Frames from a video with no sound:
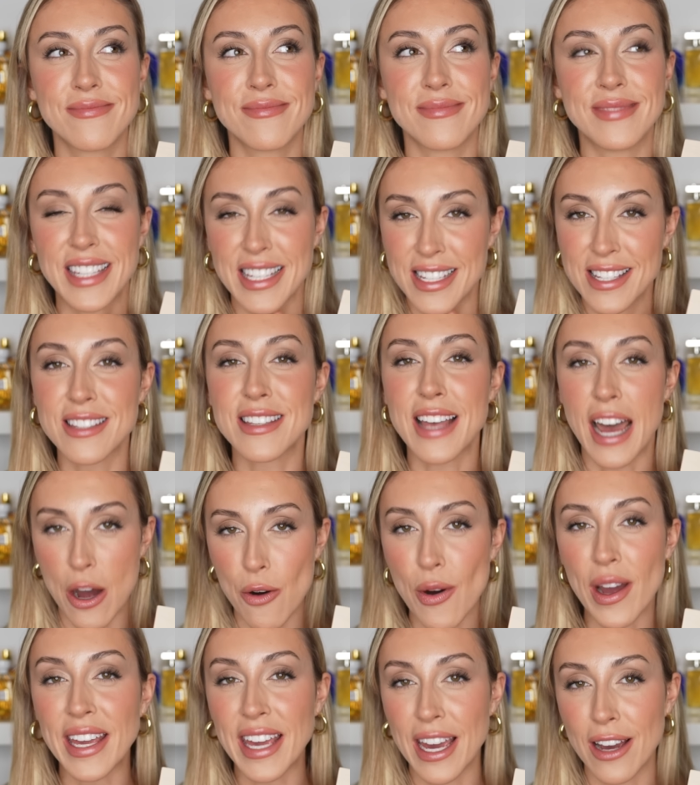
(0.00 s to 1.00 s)
this is
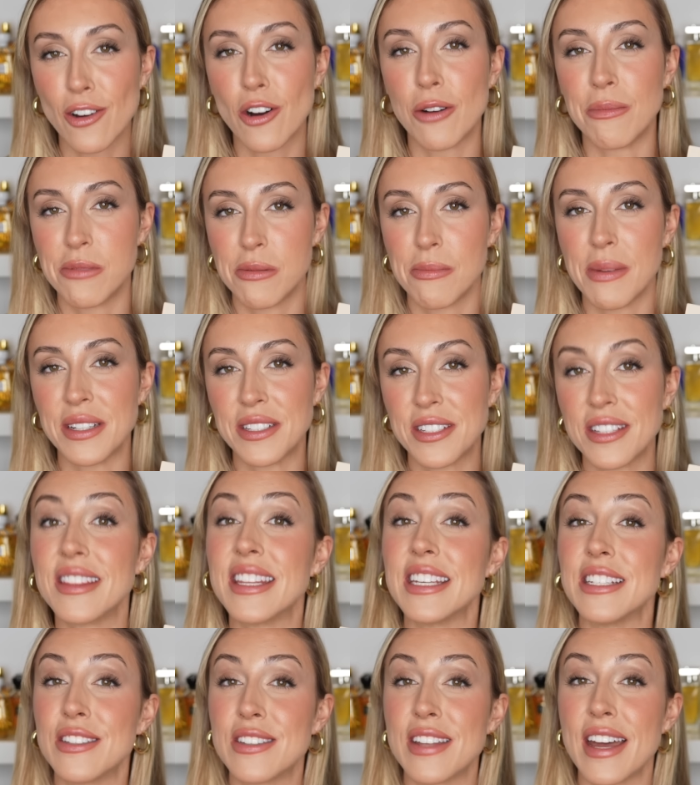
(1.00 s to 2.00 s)
how I get complimented
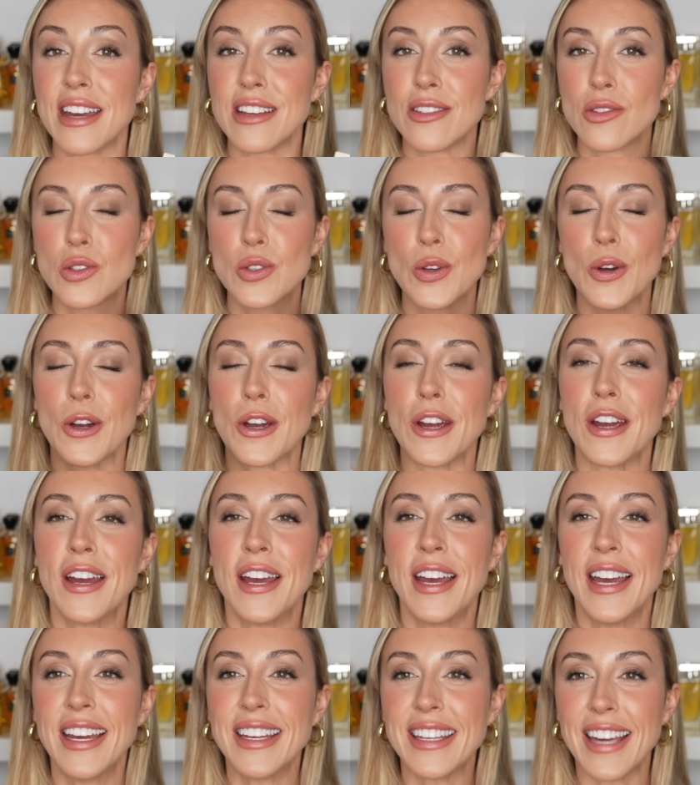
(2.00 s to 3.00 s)
these days. So
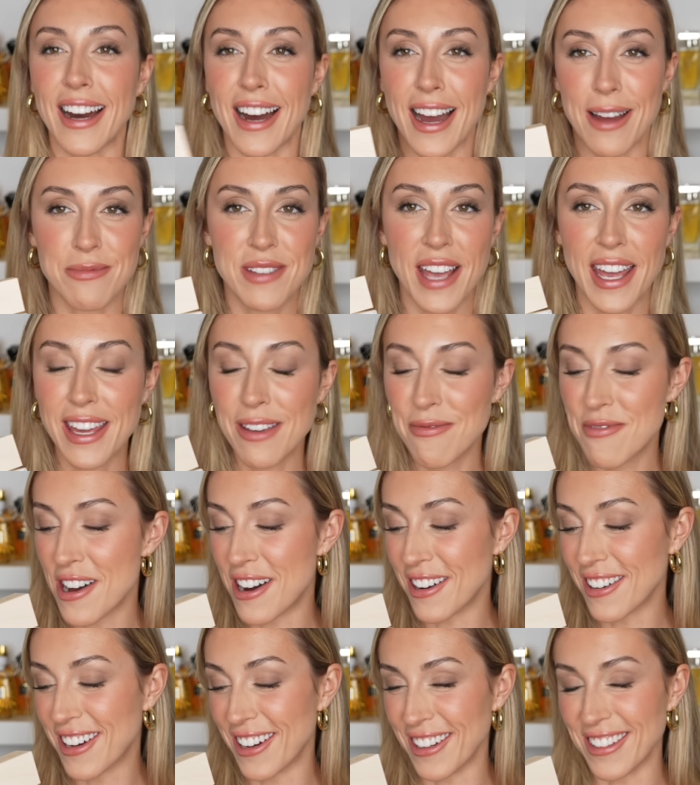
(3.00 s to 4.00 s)
yeah, I'm taking
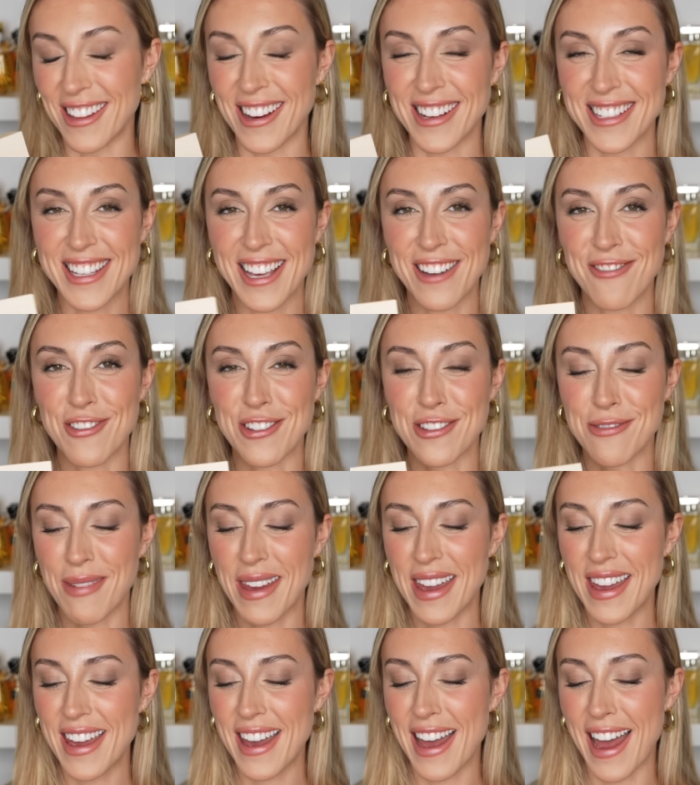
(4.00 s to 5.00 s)
Bianco Latte with
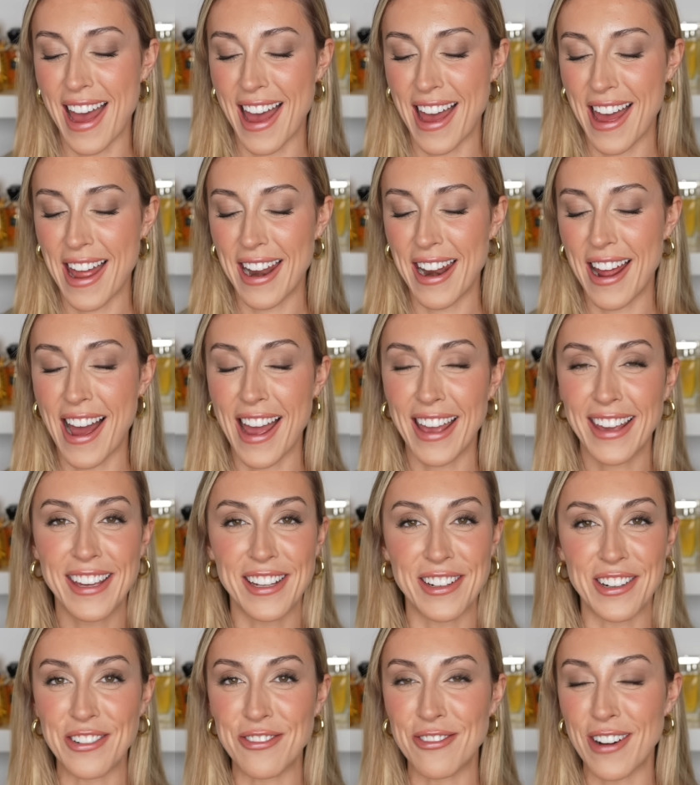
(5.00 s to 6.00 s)
me and I
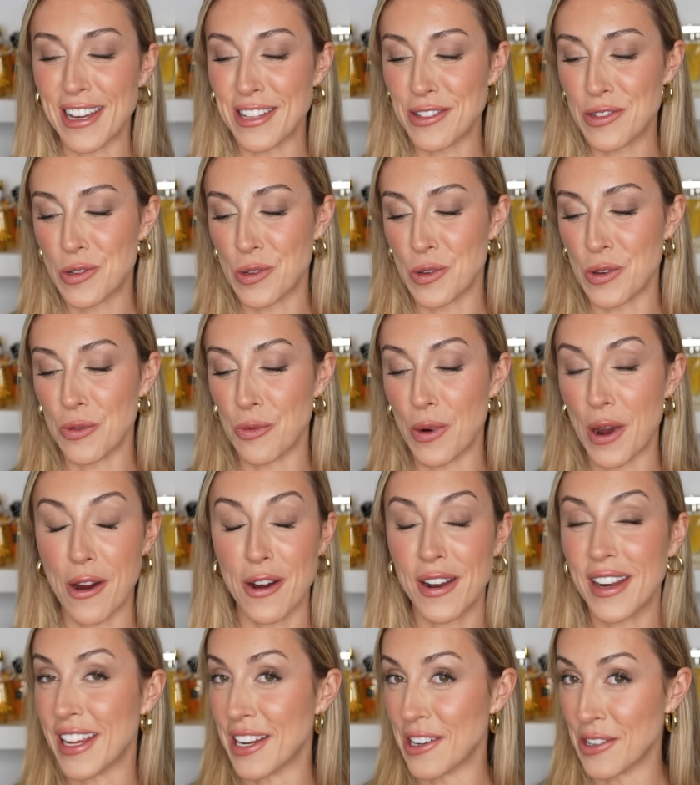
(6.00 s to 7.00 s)
cannot wait to wear
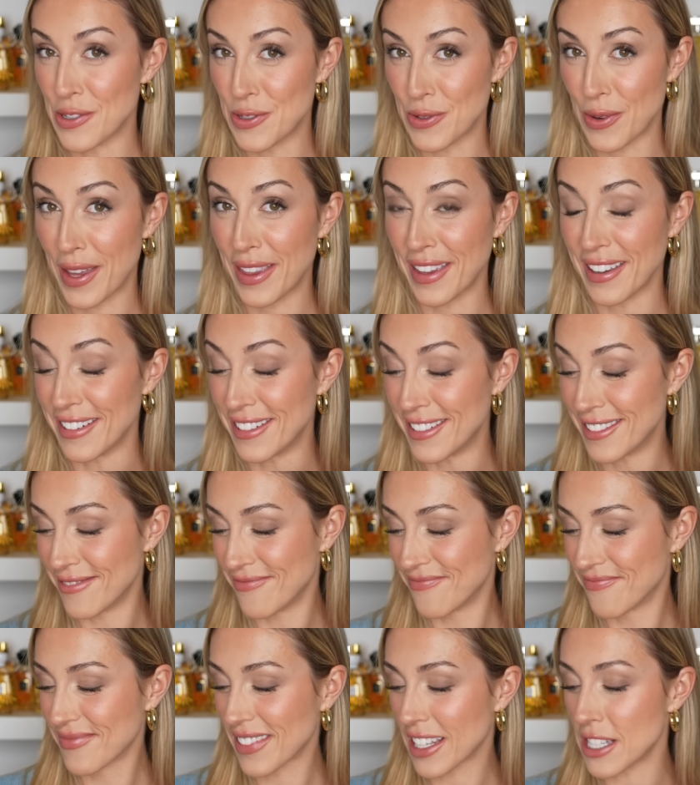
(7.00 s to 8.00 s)
it in Australia
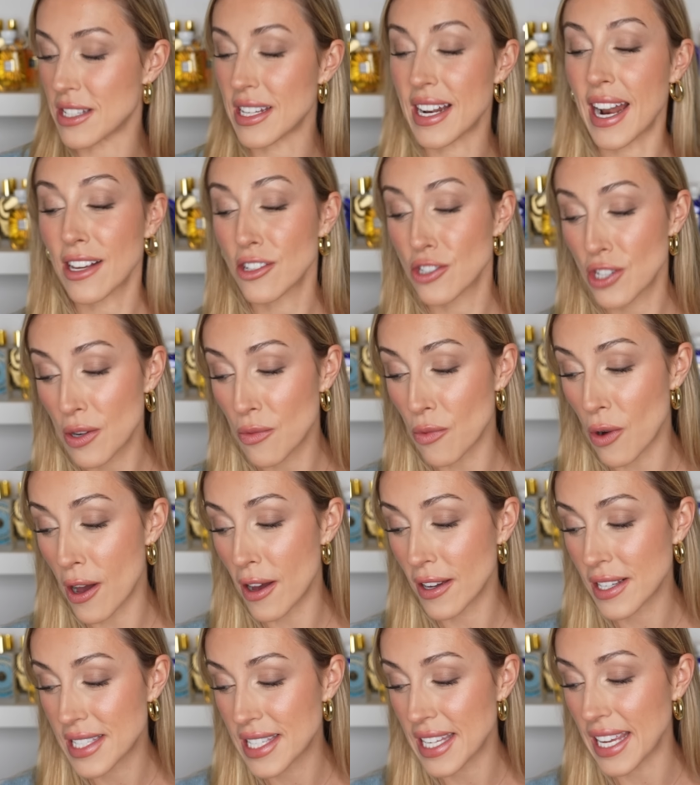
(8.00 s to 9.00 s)
because it actually
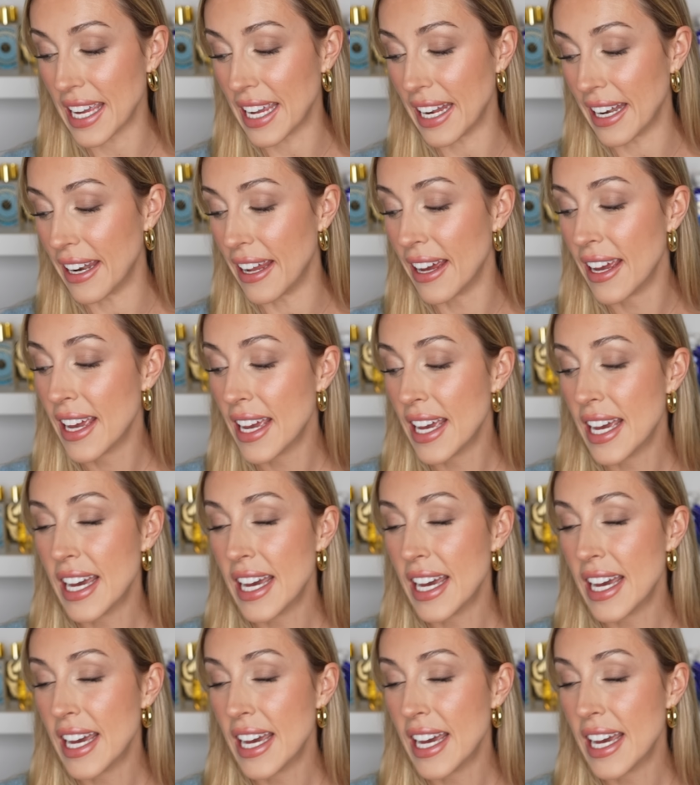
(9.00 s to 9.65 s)
works in